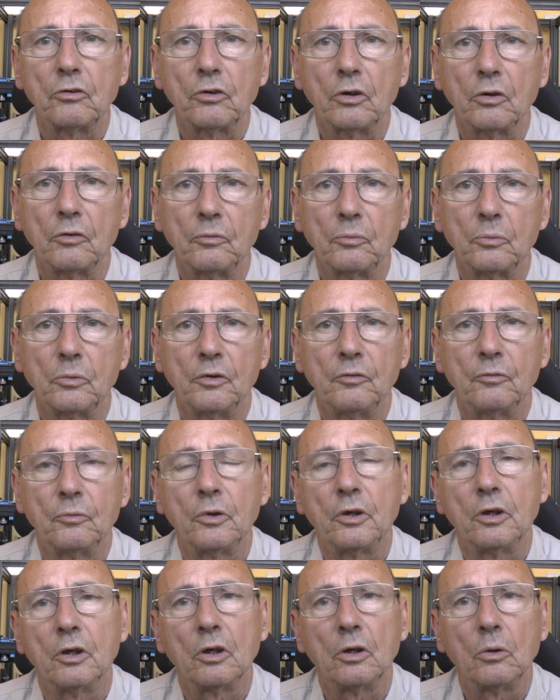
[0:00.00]
So if, if
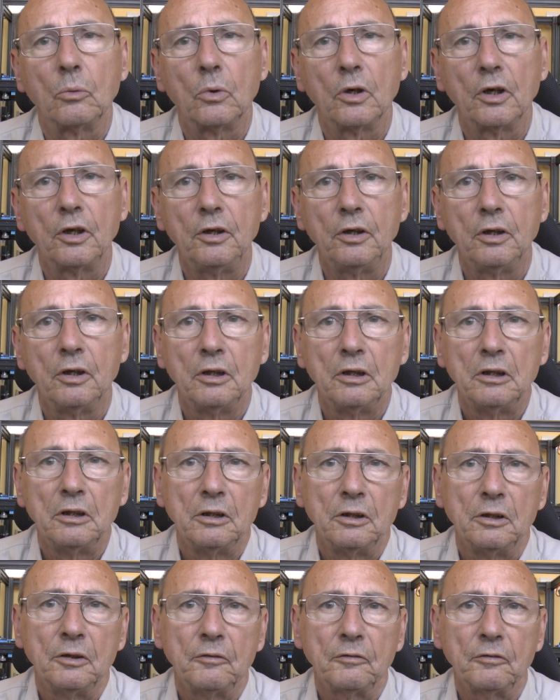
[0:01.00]
we go away
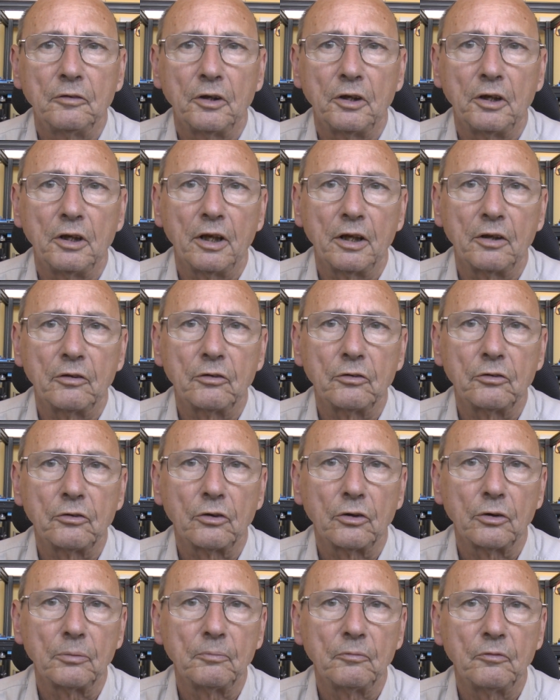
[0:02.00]
for any length of
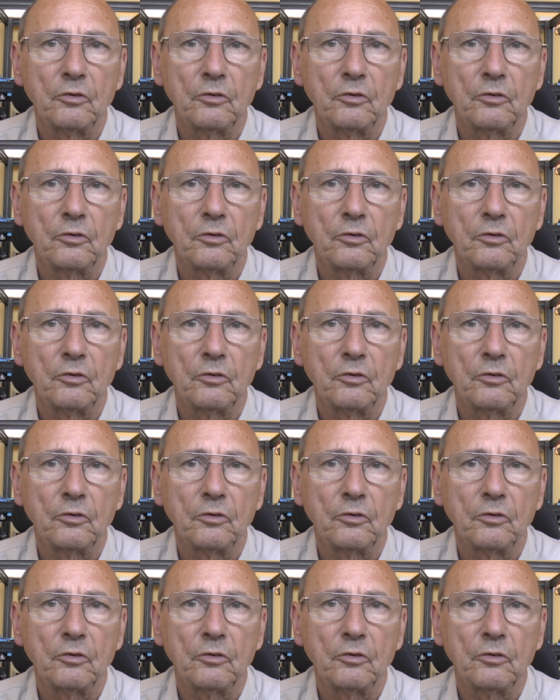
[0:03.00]
time,